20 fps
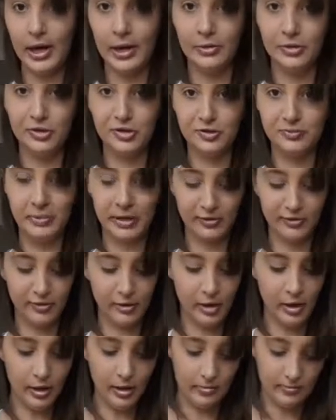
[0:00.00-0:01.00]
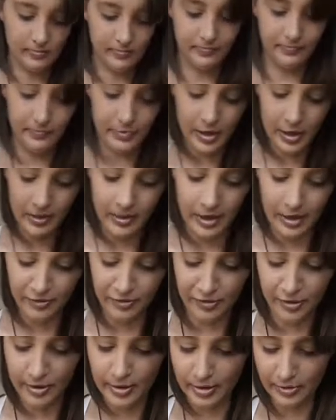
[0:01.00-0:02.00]
And just mix it up. And
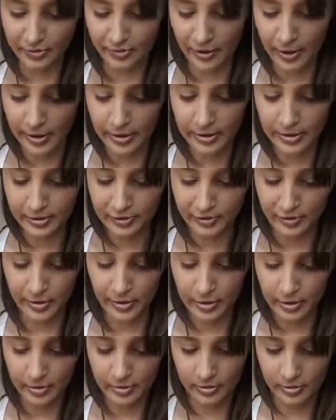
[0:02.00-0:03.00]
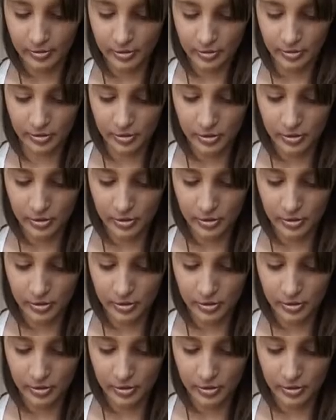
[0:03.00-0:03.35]
that's it, it's that easy.